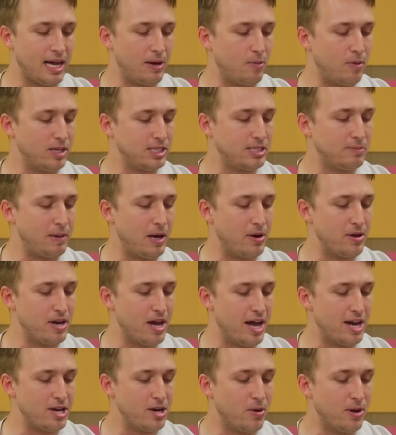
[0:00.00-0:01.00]
I was about
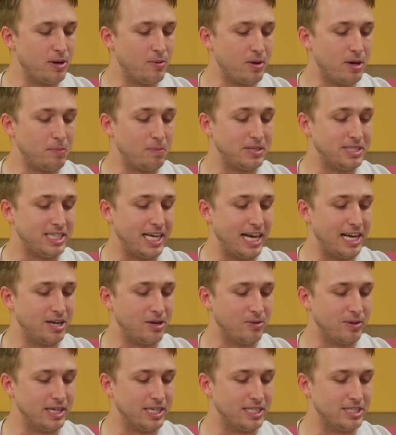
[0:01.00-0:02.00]
not knowing what a
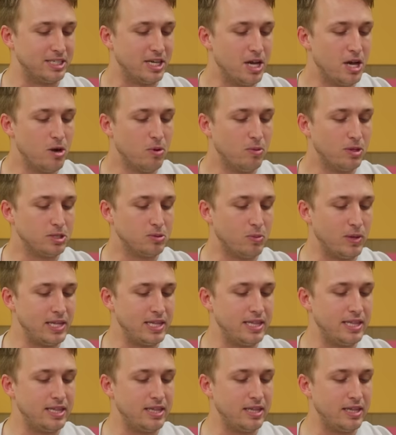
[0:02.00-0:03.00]
potato is was
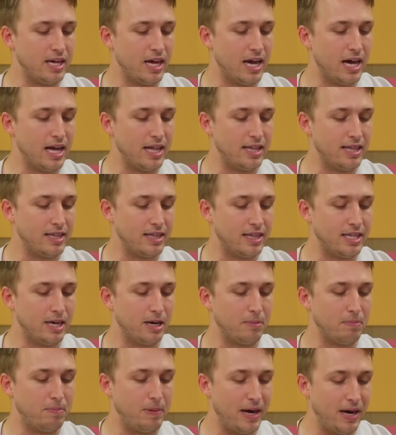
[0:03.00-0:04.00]
when
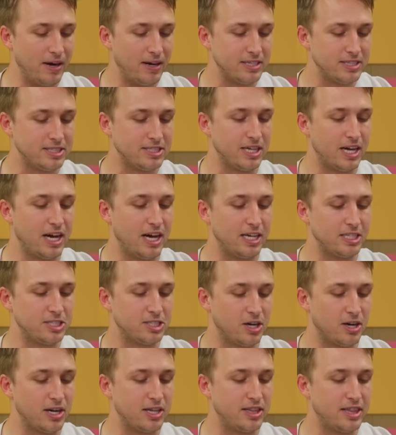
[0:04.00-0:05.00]
their parents
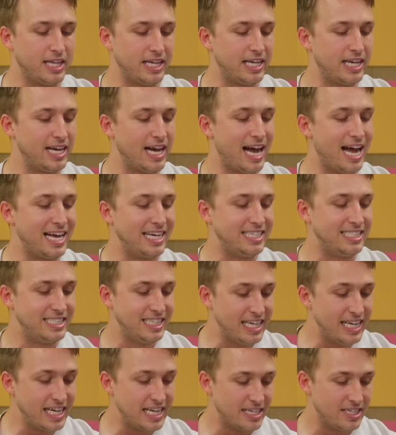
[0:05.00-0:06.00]
started thinking I
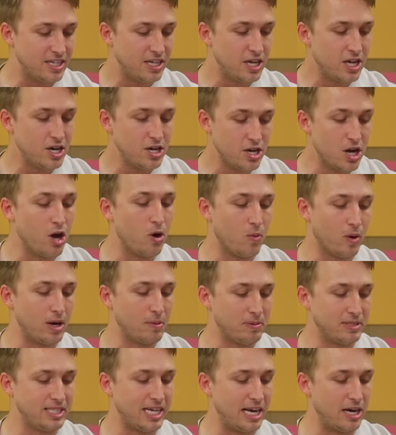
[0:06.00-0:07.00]
did know what
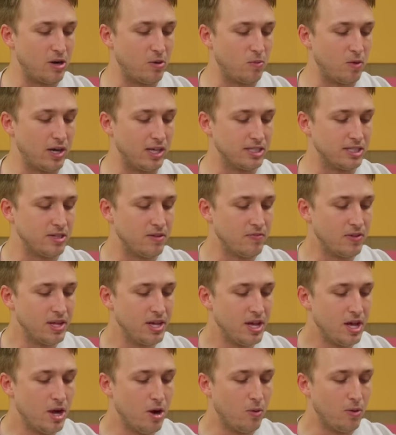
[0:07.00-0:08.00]
a potato was.
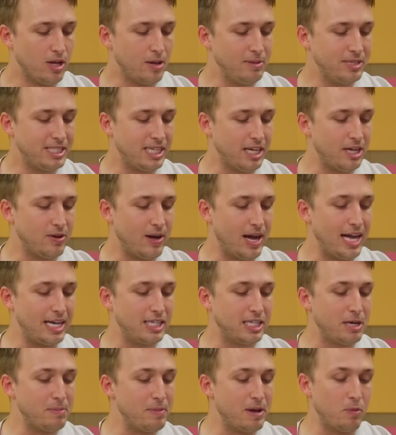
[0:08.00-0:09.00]
Well, let me tell you, I had
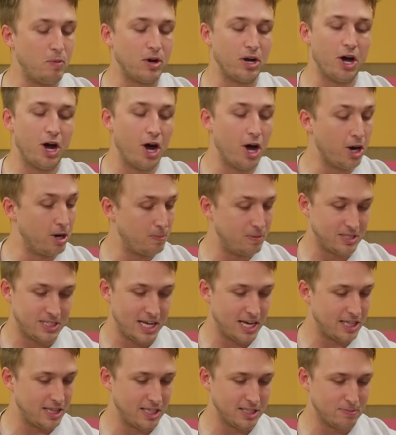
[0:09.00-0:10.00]
to commit
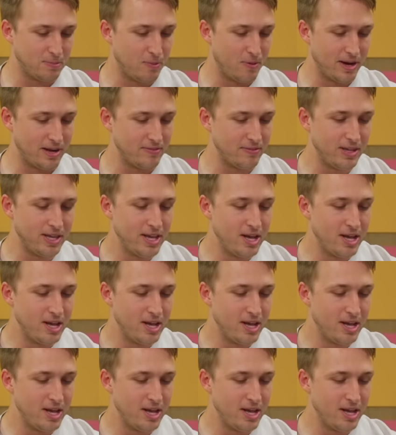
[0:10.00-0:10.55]
100% at this point.